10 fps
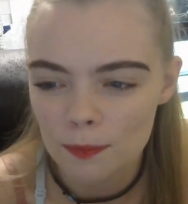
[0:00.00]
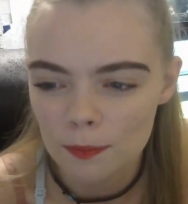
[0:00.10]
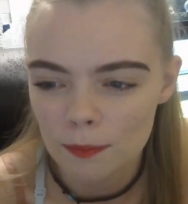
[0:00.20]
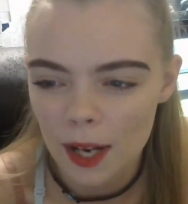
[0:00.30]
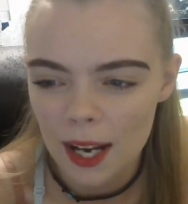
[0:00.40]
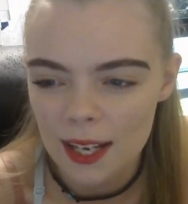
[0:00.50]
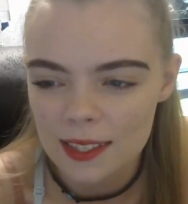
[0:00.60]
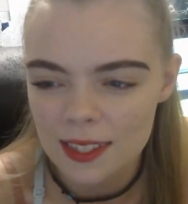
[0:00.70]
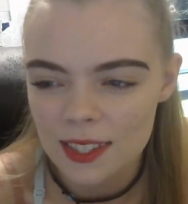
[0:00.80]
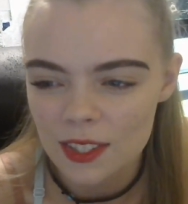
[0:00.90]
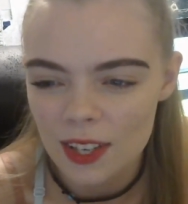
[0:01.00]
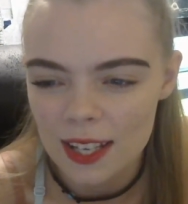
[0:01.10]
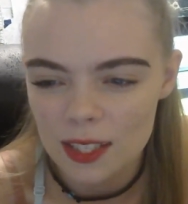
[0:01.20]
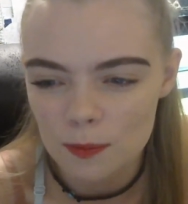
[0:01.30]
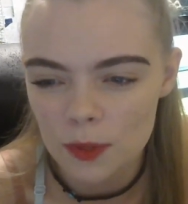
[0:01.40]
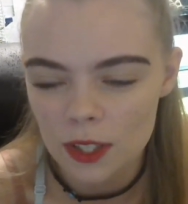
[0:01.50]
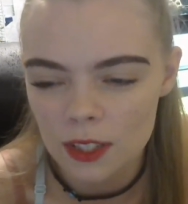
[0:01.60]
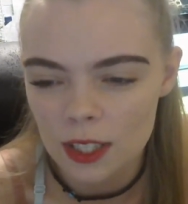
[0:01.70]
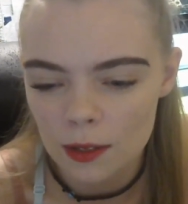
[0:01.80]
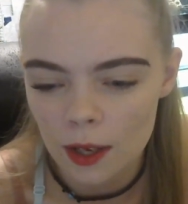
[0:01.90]
My sister has
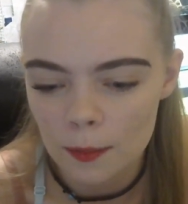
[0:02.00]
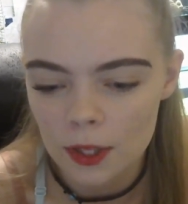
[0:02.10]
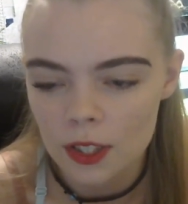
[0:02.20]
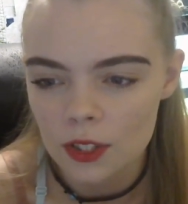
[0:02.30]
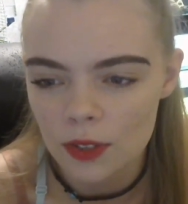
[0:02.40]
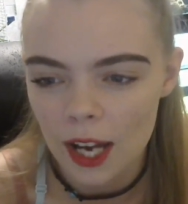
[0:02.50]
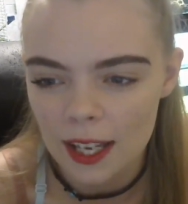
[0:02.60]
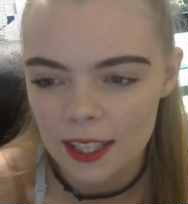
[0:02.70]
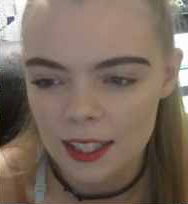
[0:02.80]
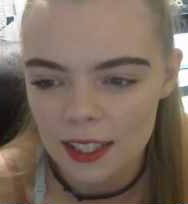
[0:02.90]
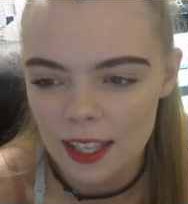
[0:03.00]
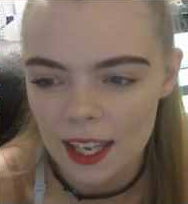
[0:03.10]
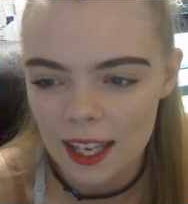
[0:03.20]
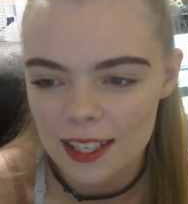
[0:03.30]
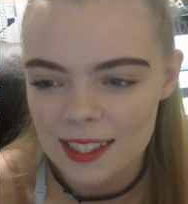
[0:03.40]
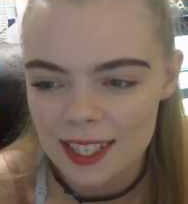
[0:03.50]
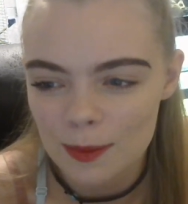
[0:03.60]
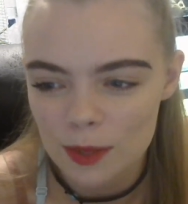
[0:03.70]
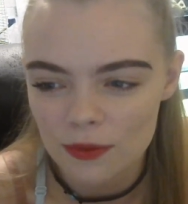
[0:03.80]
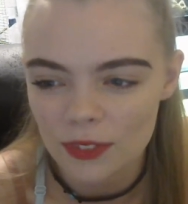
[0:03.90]
a bearded dragon, and his
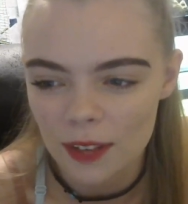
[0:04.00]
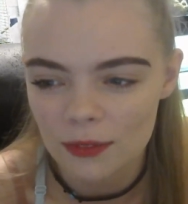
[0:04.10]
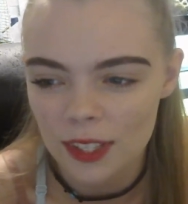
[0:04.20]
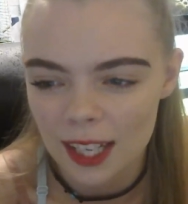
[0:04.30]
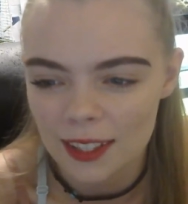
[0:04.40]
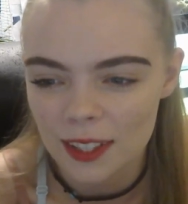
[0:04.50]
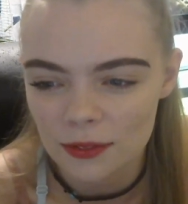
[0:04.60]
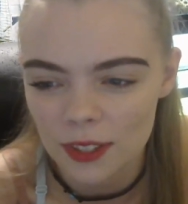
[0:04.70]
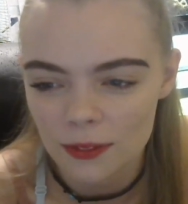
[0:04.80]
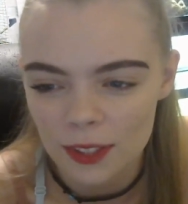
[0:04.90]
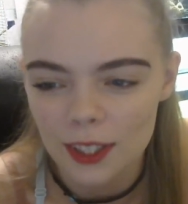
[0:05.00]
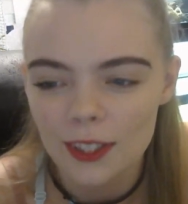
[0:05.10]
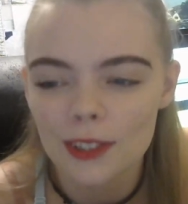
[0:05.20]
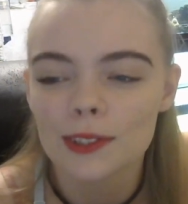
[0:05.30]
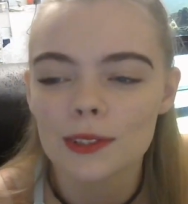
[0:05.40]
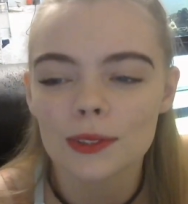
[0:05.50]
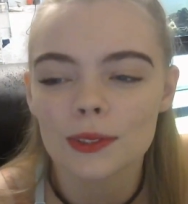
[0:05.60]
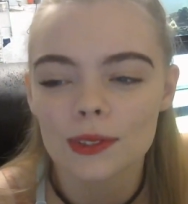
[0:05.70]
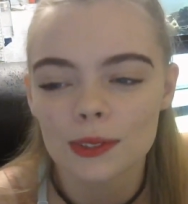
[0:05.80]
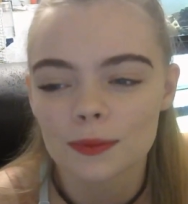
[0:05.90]
name is Fluffy. I love Fluffy.
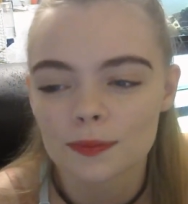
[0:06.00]
Oh.